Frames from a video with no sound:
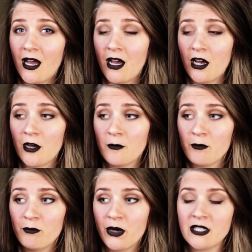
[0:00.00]

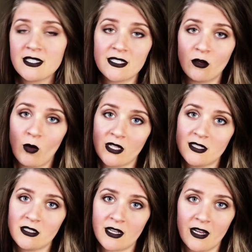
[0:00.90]
but still
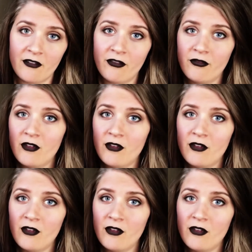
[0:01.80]
wants to kind of